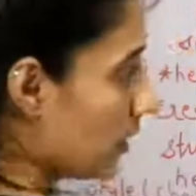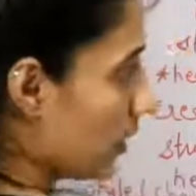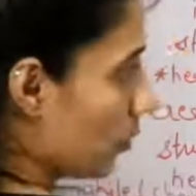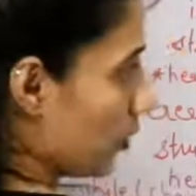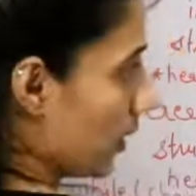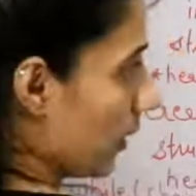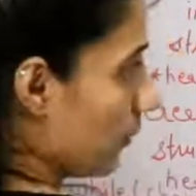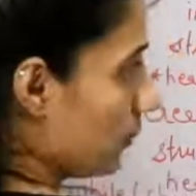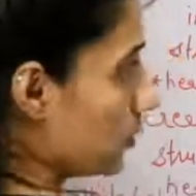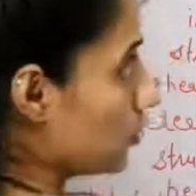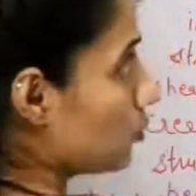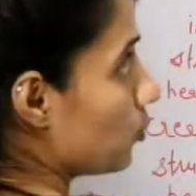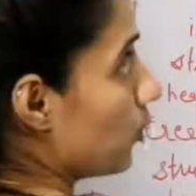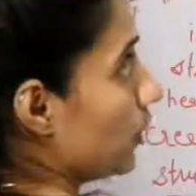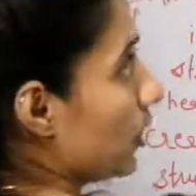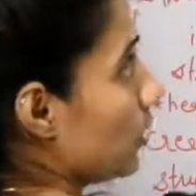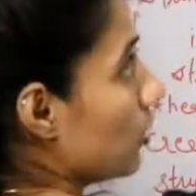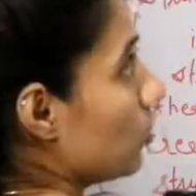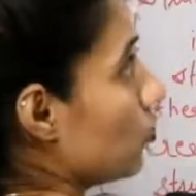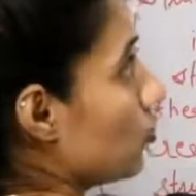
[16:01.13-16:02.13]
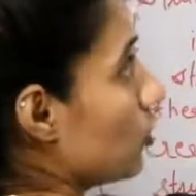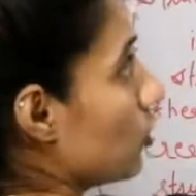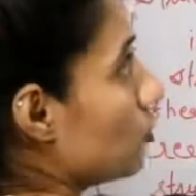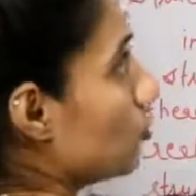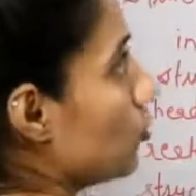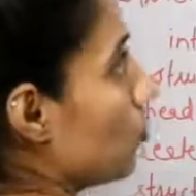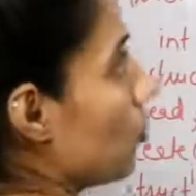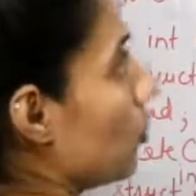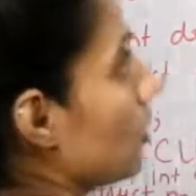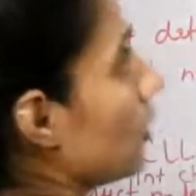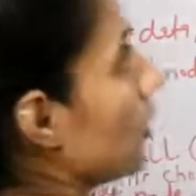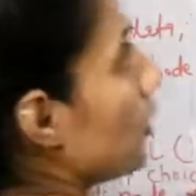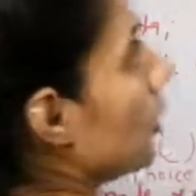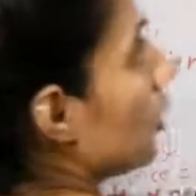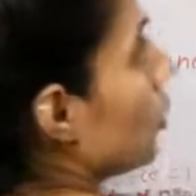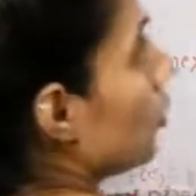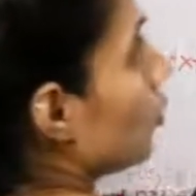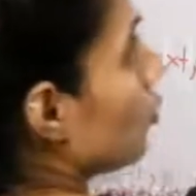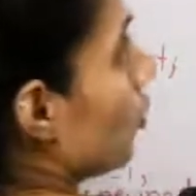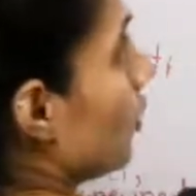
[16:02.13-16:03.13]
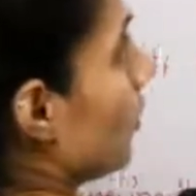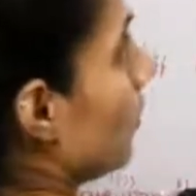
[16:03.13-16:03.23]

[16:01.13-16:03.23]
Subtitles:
Now temp is pointing to this node. So